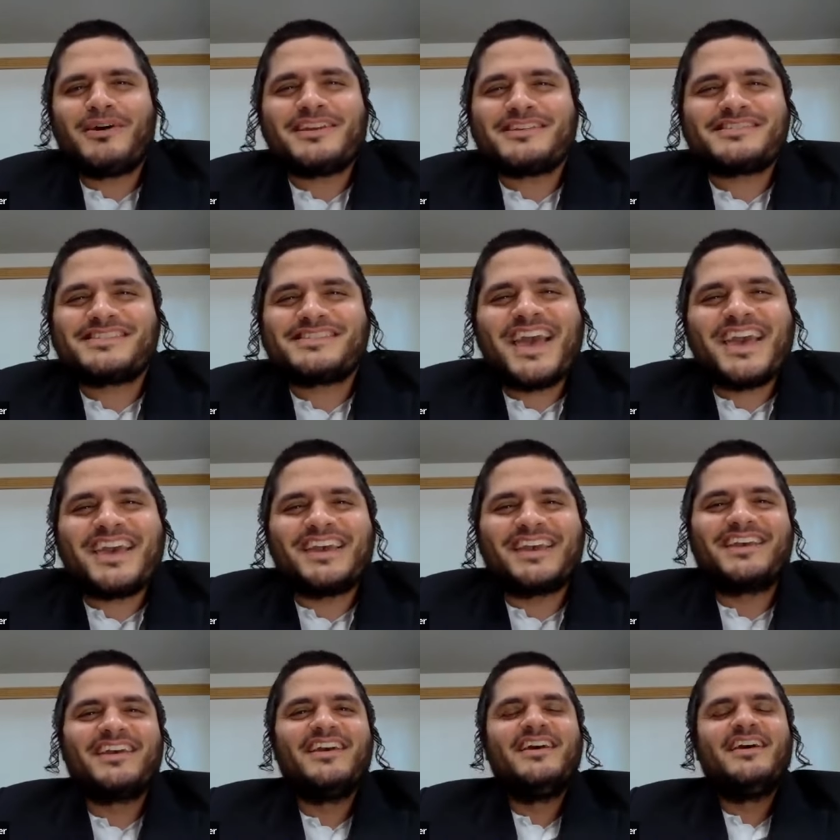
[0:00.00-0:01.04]
Like, what are you
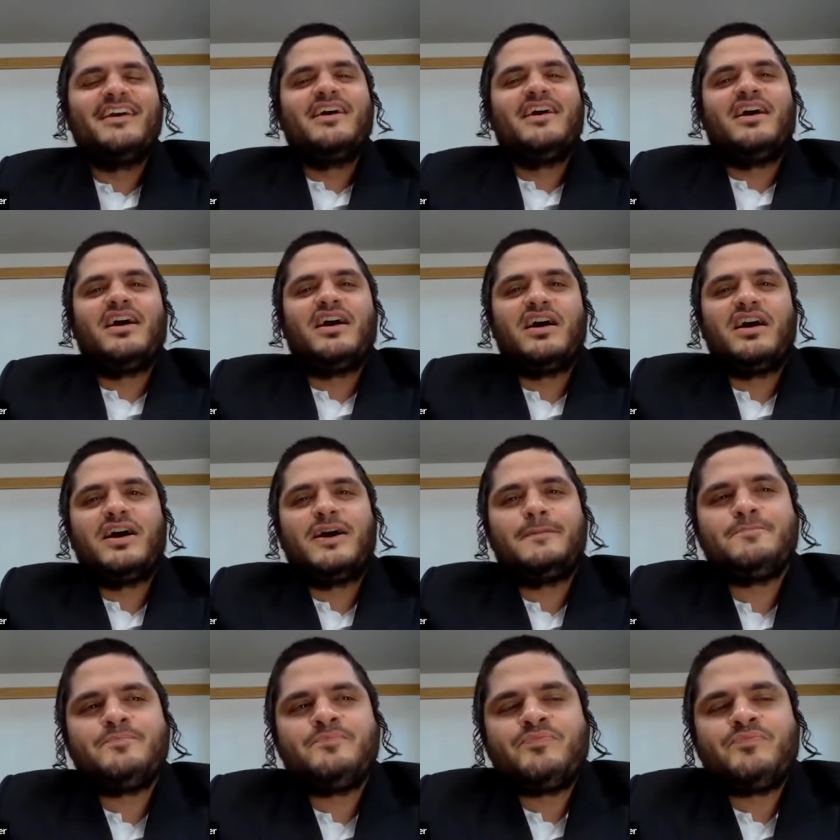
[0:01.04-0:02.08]
saying?
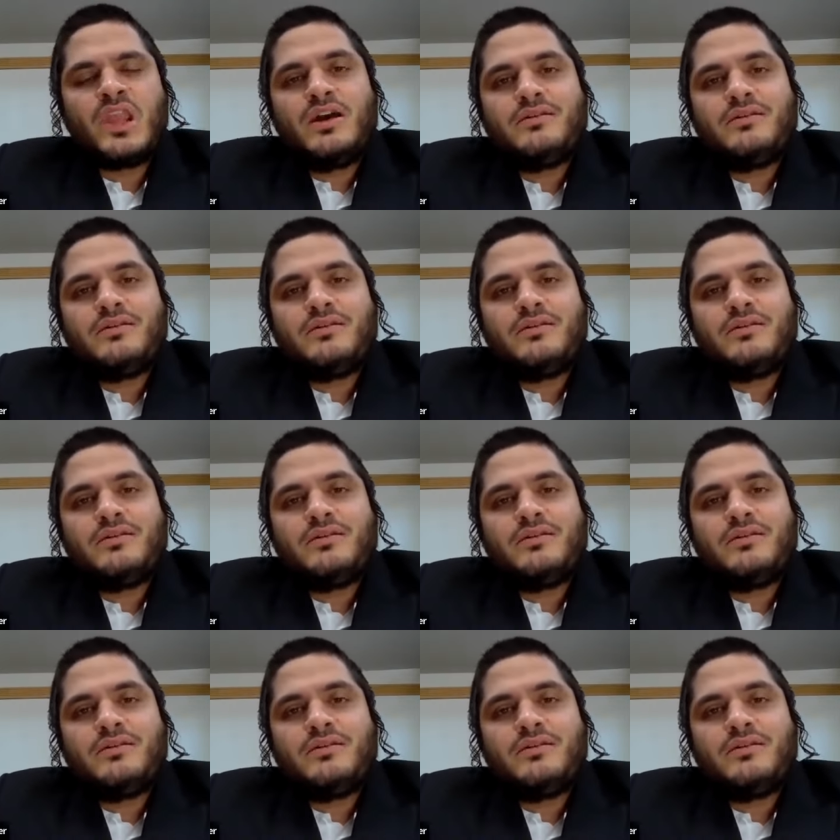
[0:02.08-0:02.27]
Um,